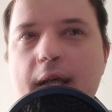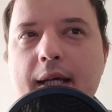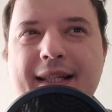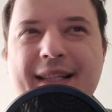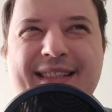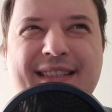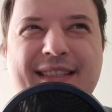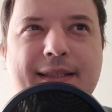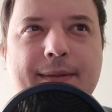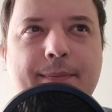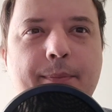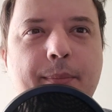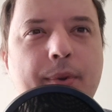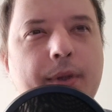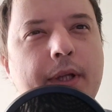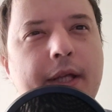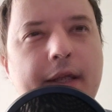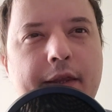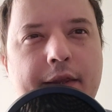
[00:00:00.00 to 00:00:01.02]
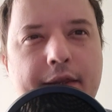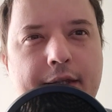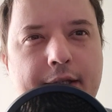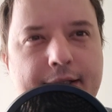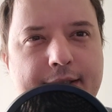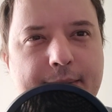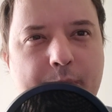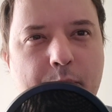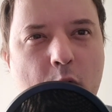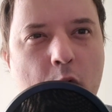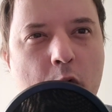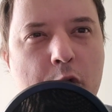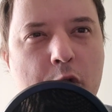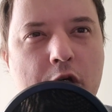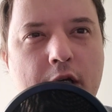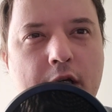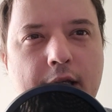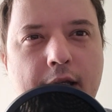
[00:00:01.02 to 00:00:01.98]
split this
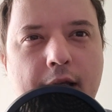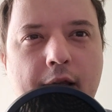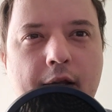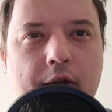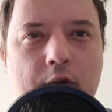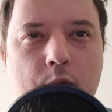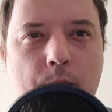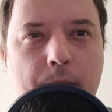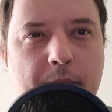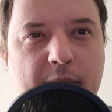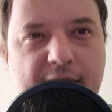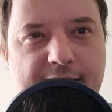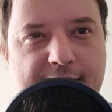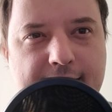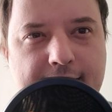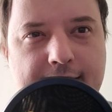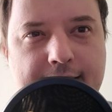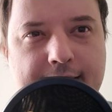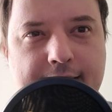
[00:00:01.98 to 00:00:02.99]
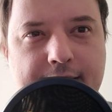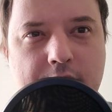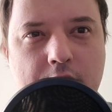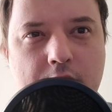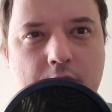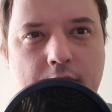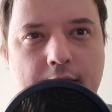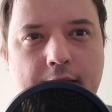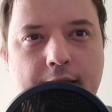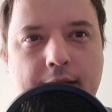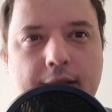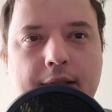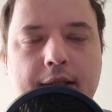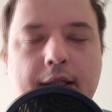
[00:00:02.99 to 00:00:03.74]
project into pieces, right?